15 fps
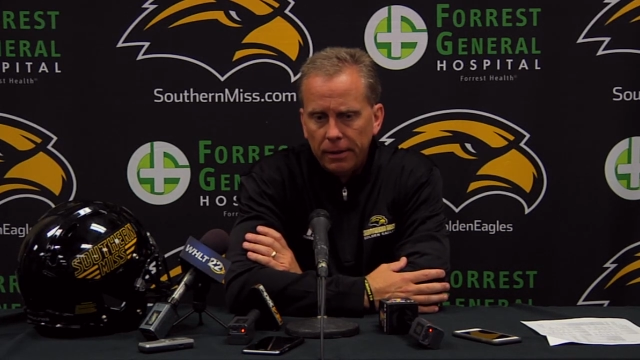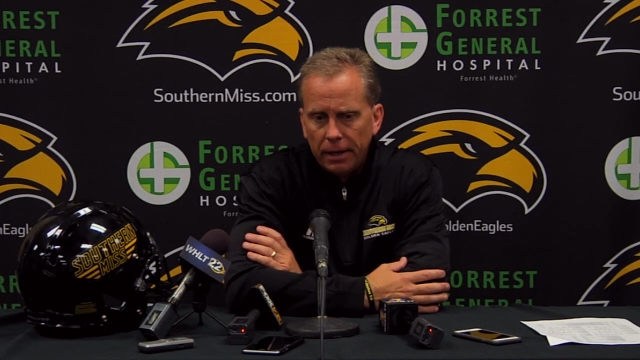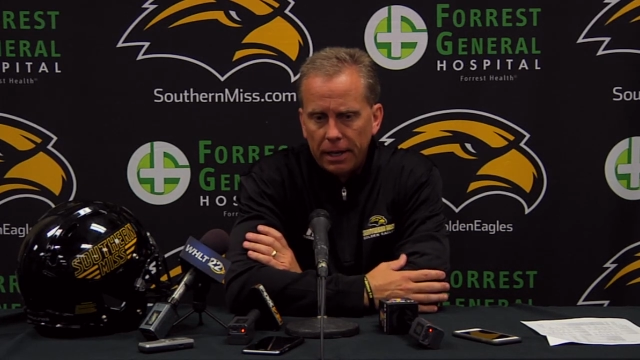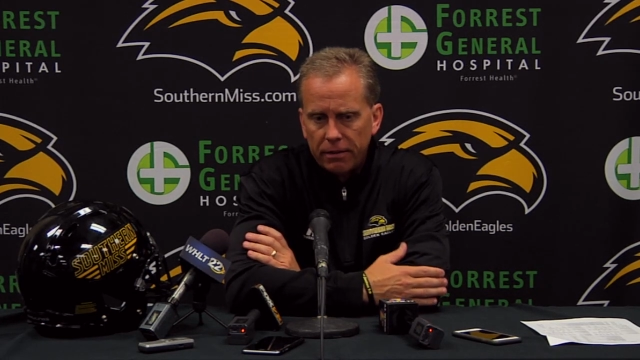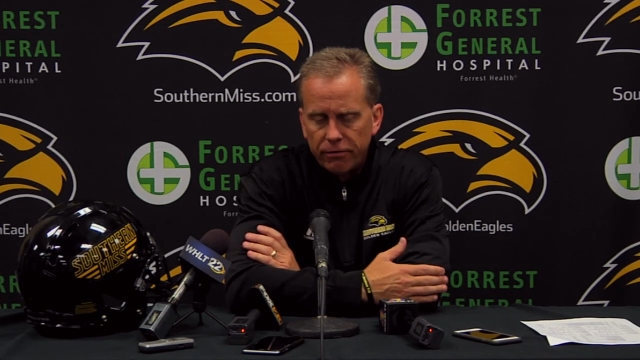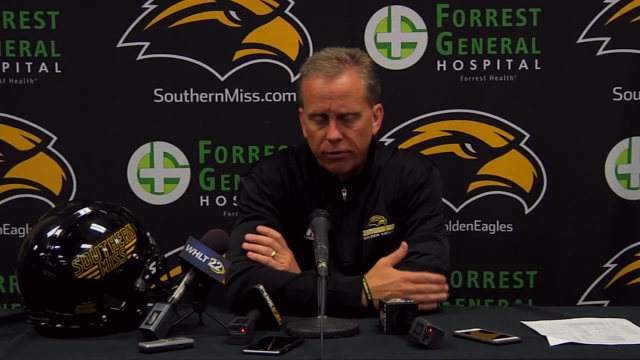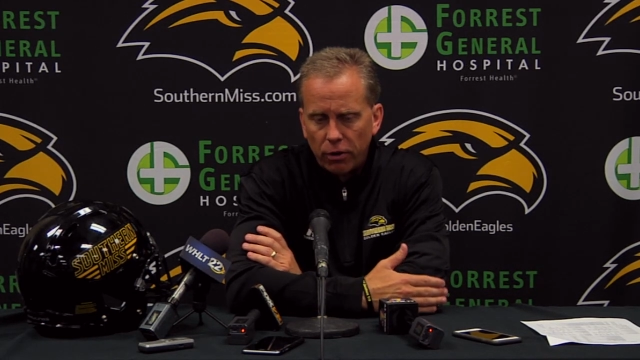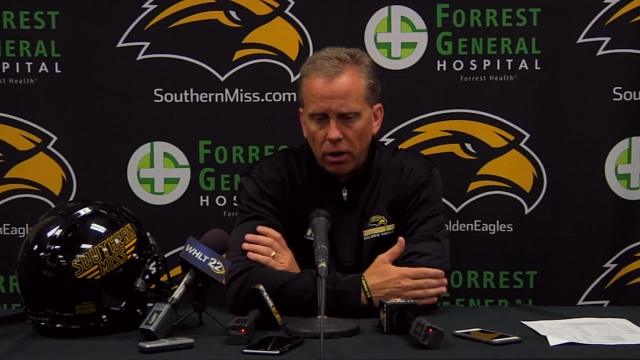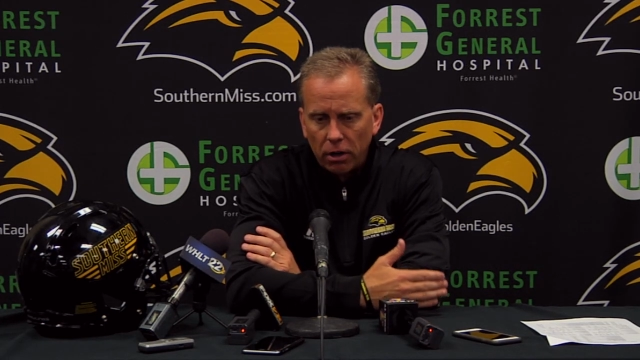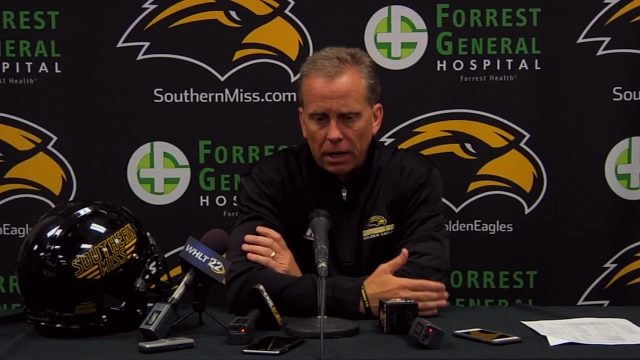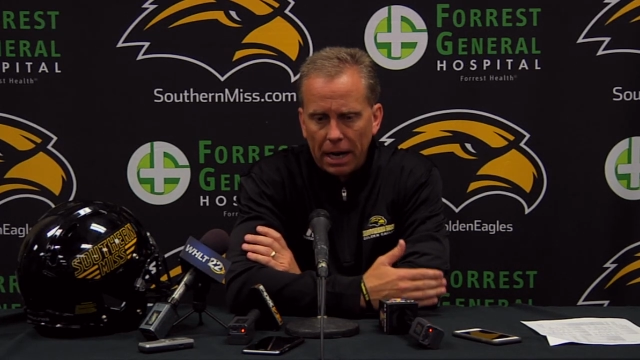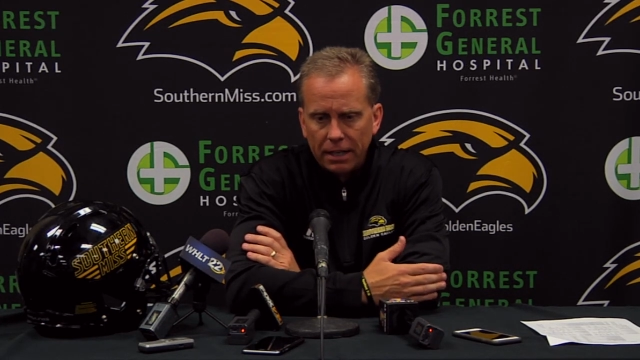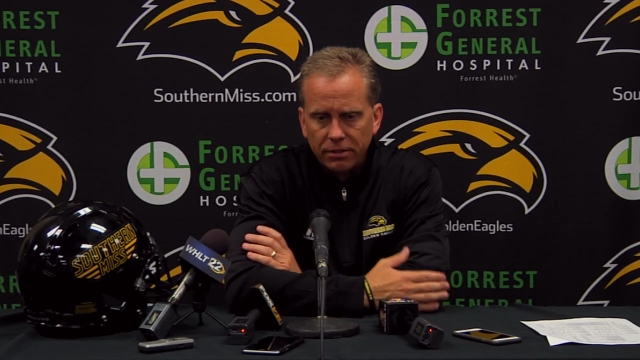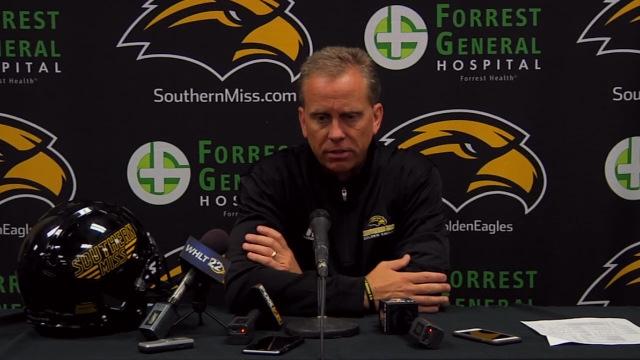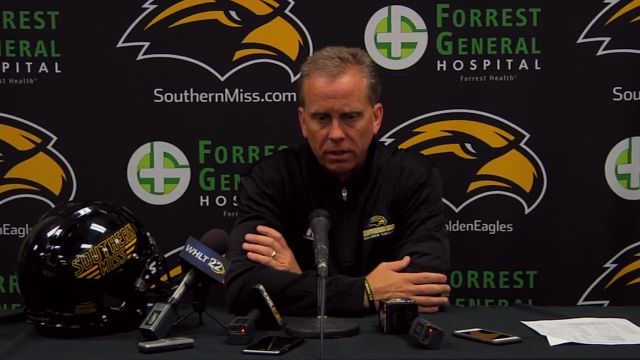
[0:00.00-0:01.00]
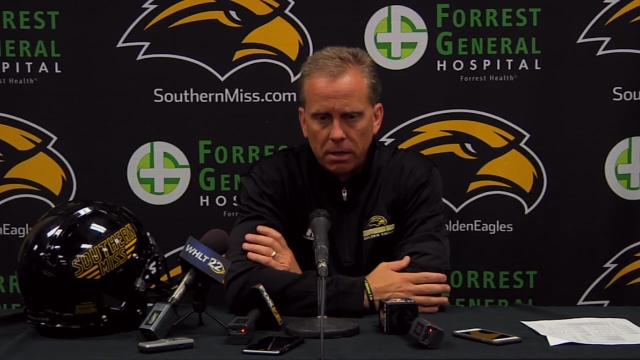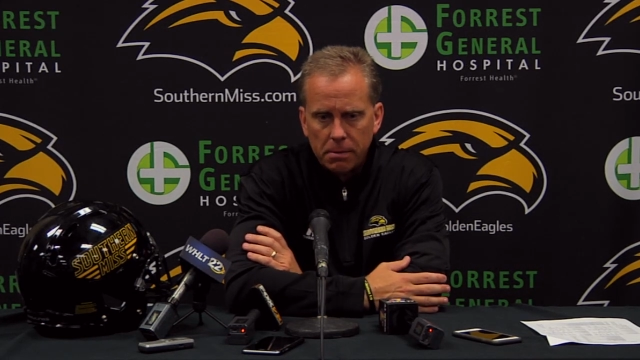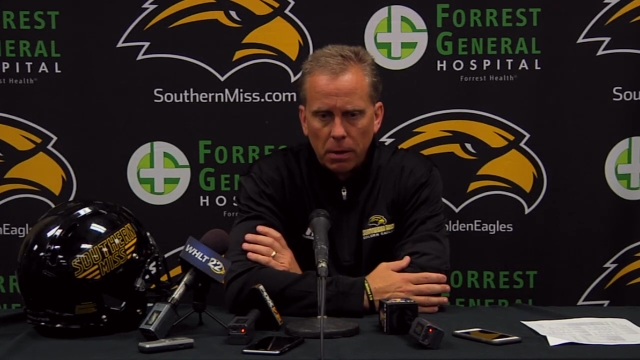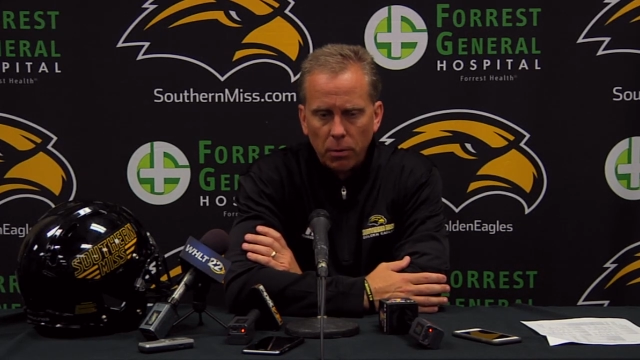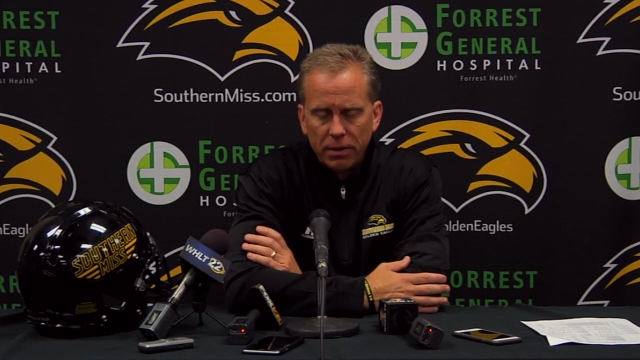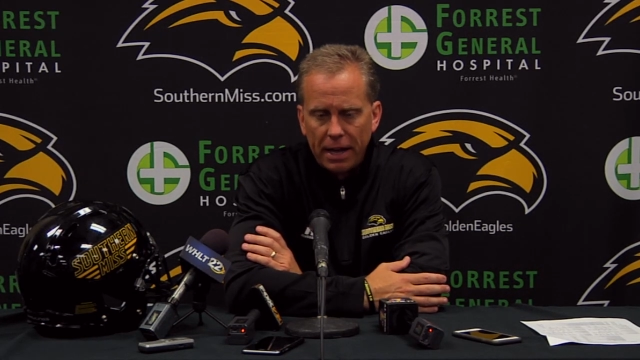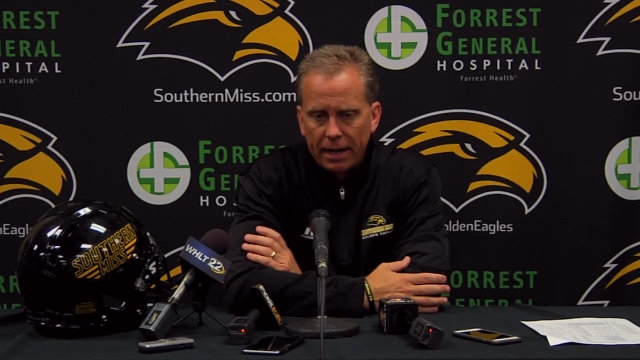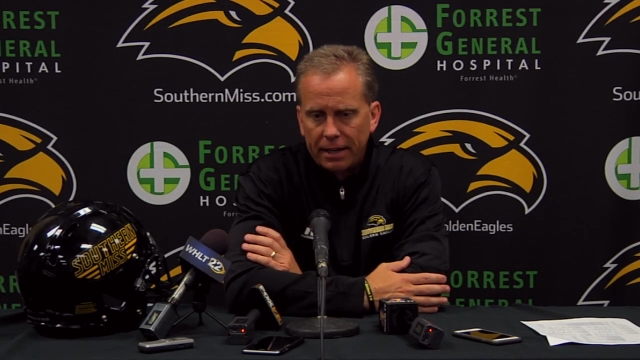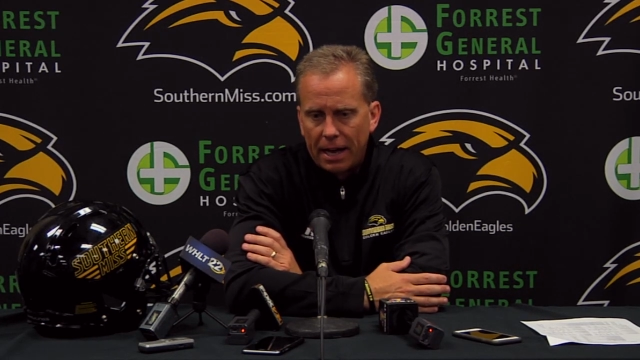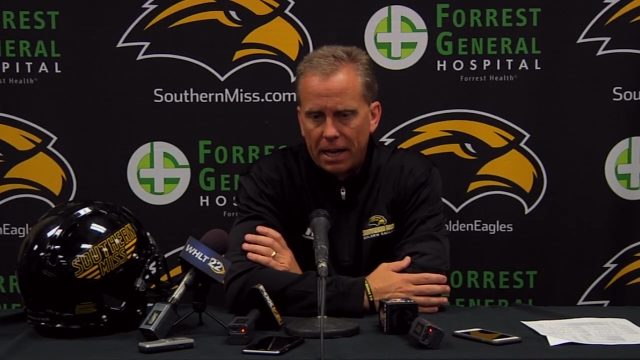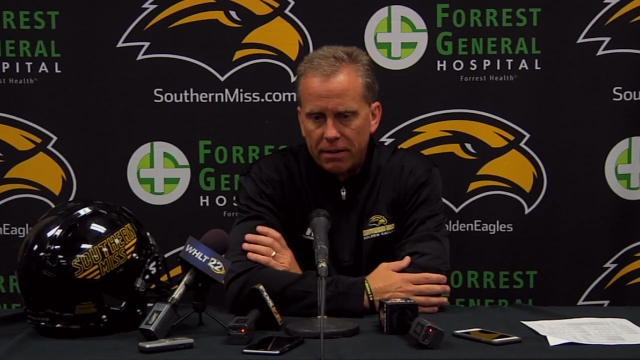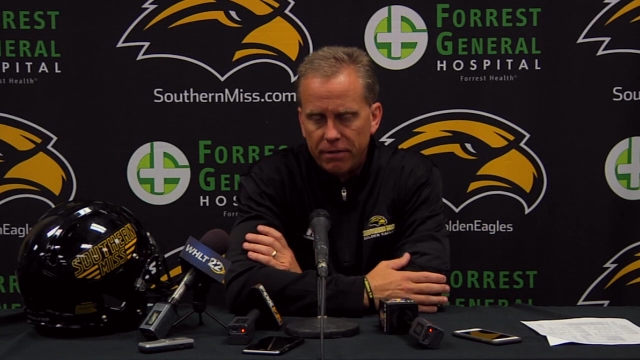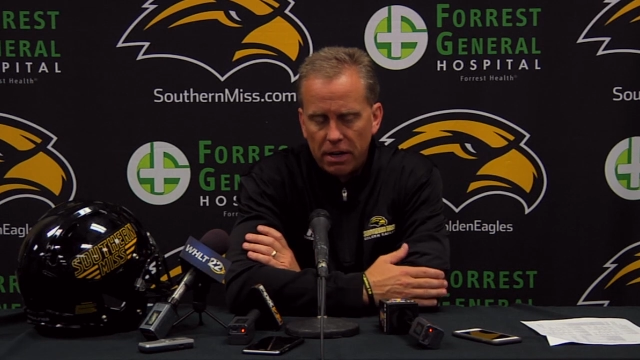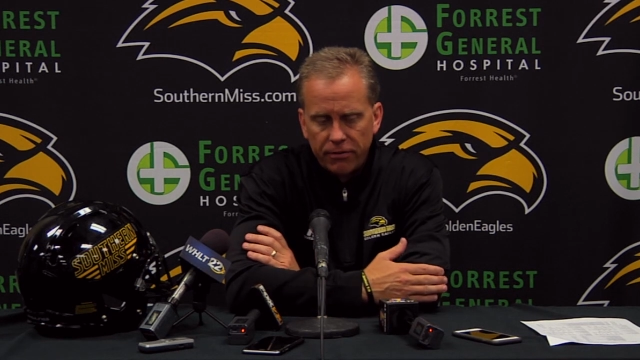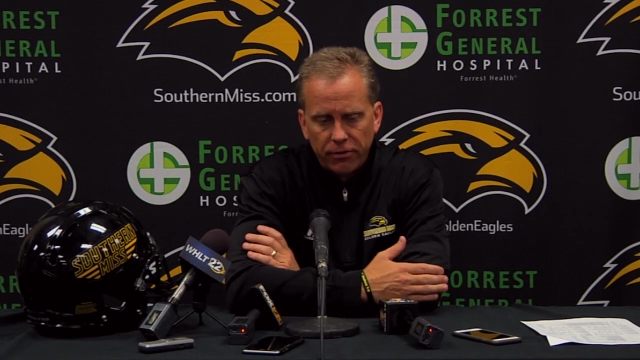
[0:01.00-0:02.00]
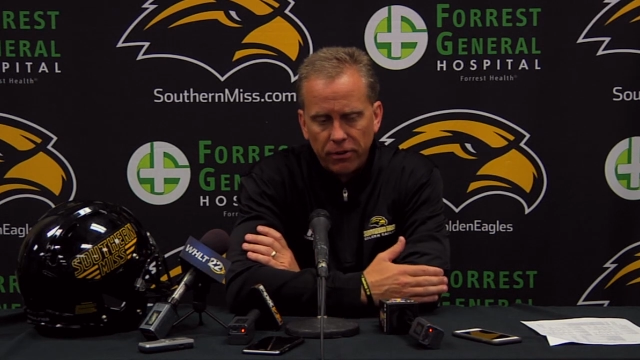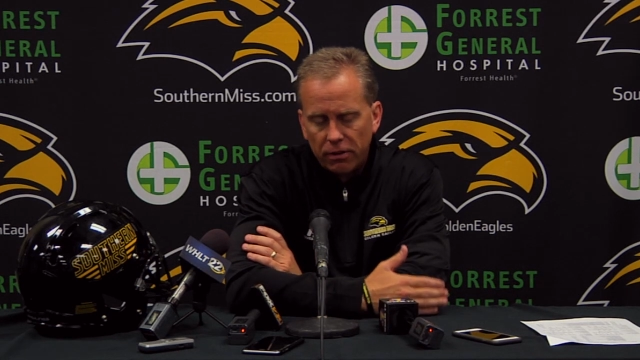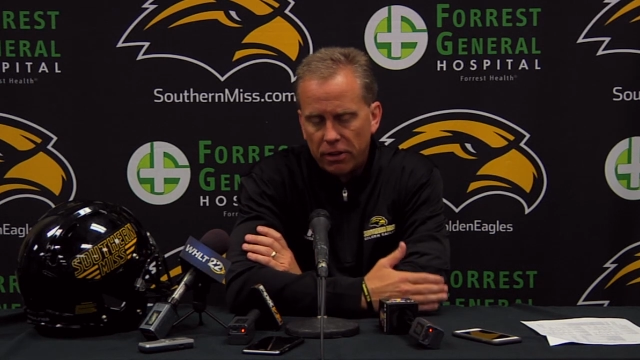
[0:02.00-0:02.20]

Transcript: and for our guys to come out with that kind of effort,